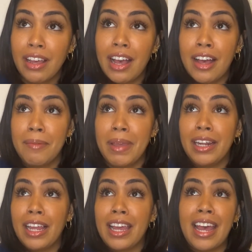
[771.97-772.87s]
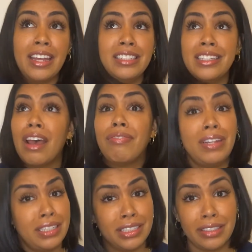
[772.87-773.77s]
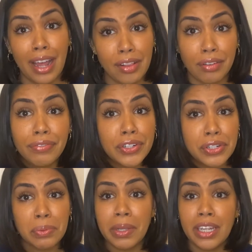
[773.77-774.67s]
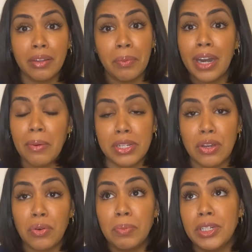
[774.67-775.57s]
And like, I definitely did that the first week when I was home.